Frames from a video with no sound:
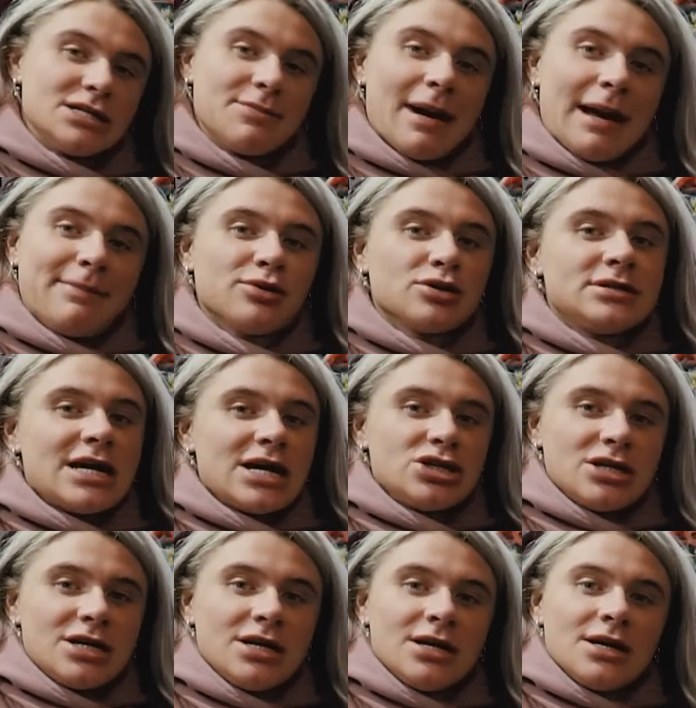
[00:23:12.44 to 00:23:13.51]
to my push
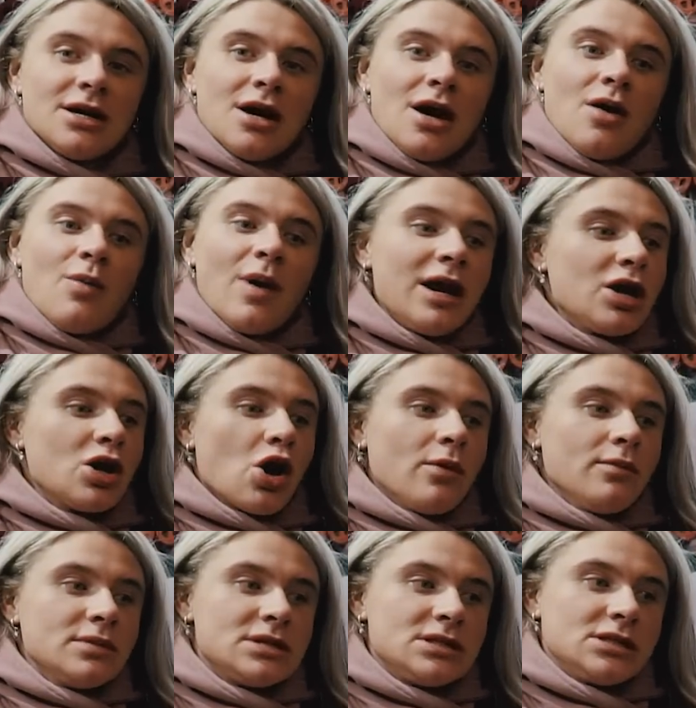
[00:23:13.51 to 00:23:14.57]
session. When it
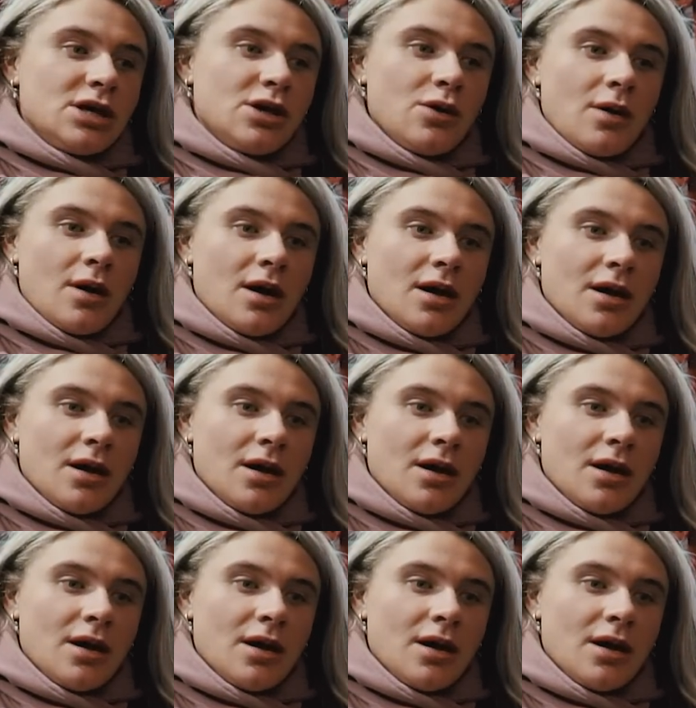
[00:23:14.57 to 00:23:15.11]
comes to